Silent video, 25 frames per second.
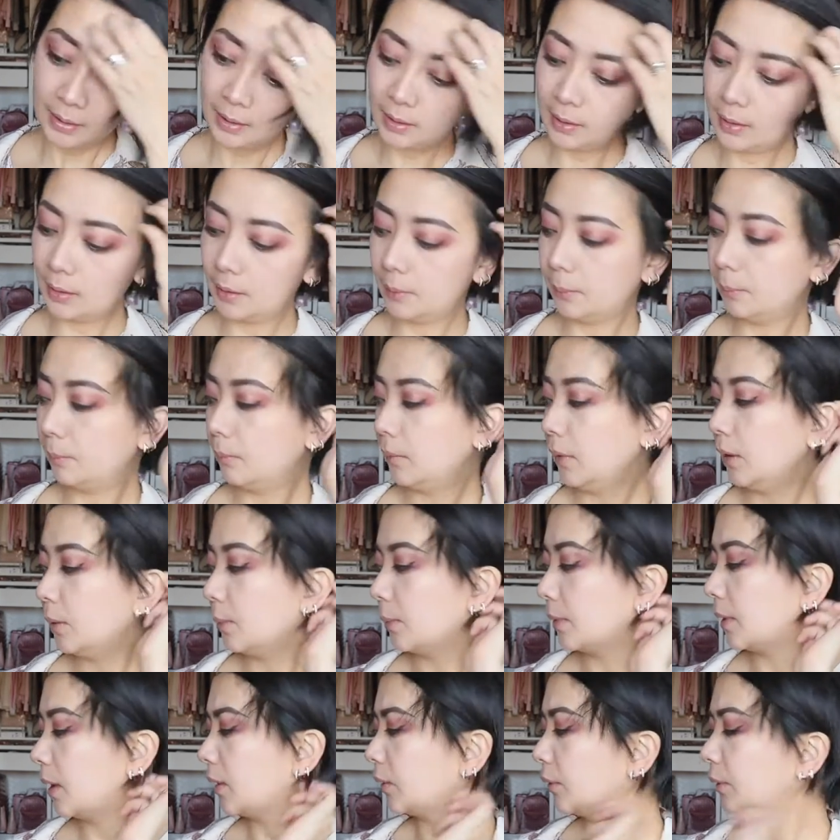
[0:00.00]
And it
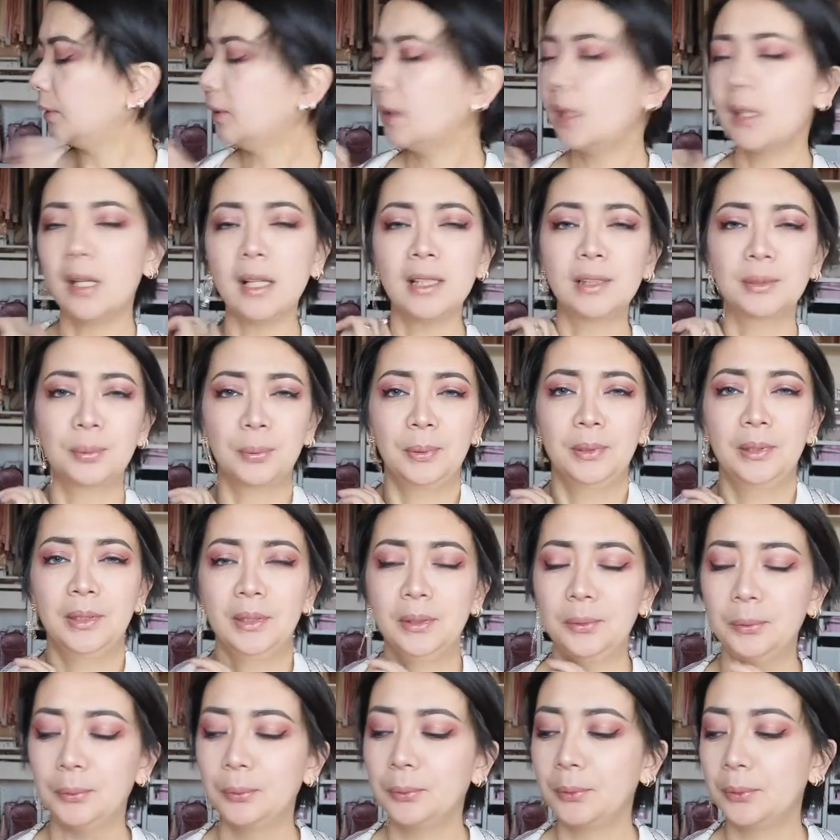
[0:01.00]
was actually the last one
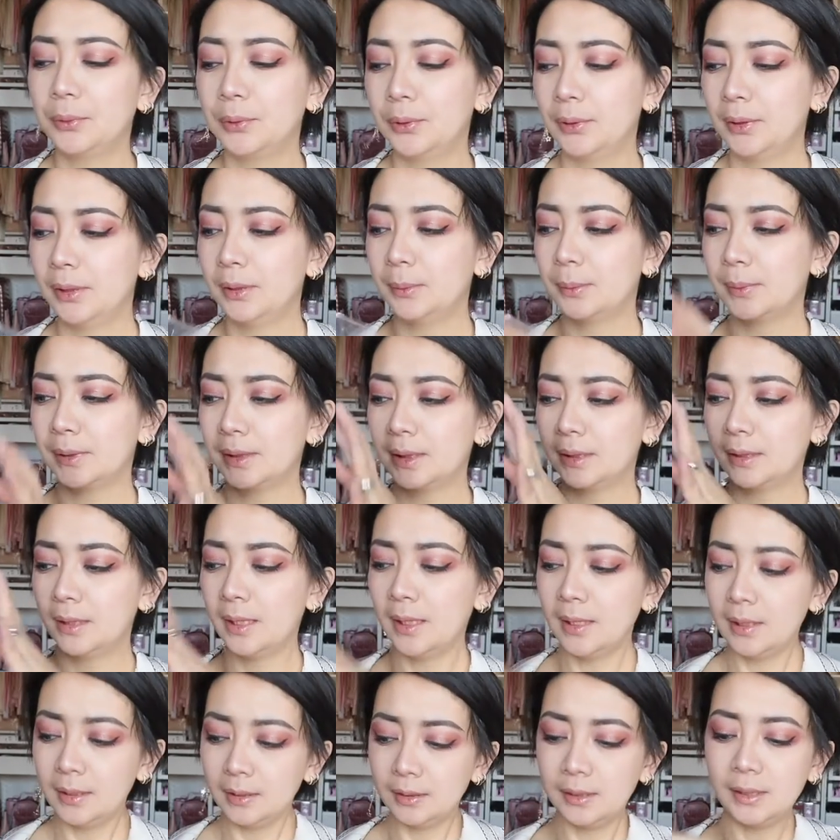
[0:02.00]
I ordered. It was like
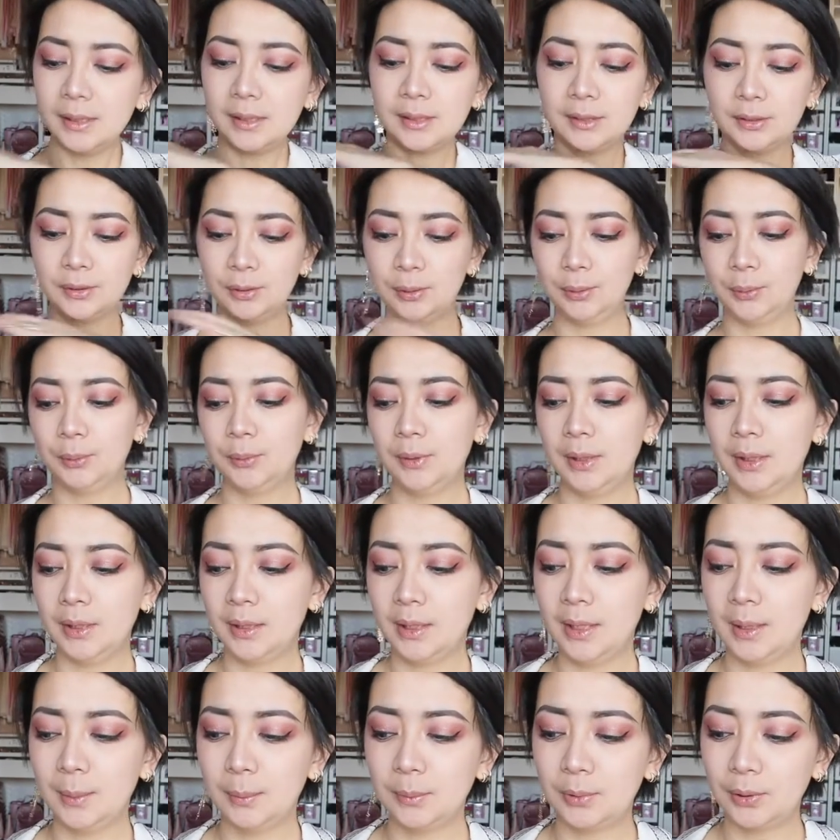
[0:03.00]
these two, they
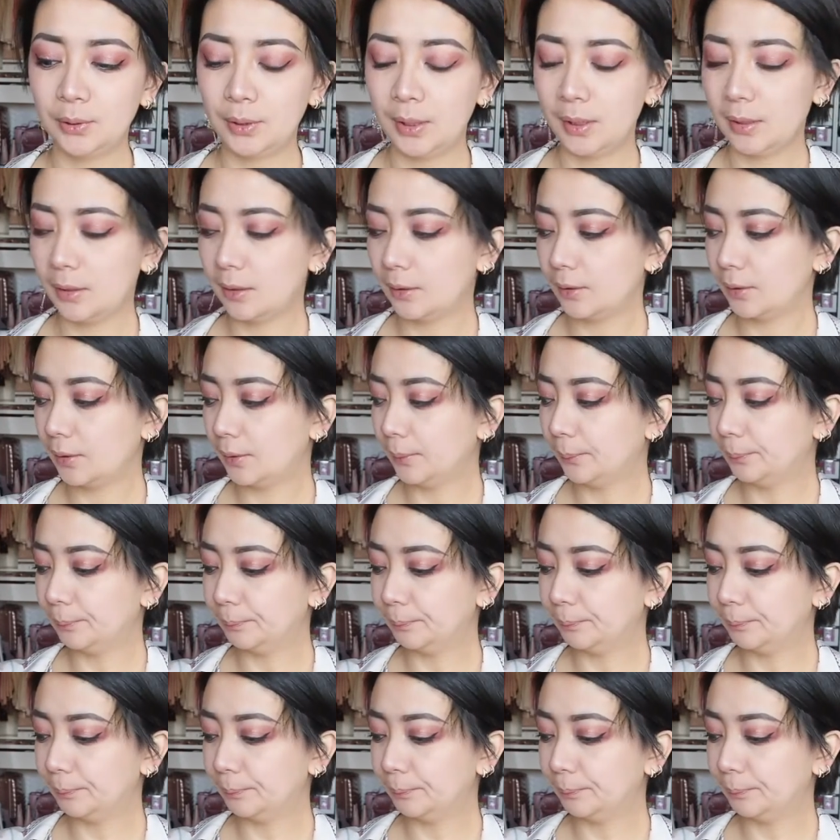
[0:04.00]
came together.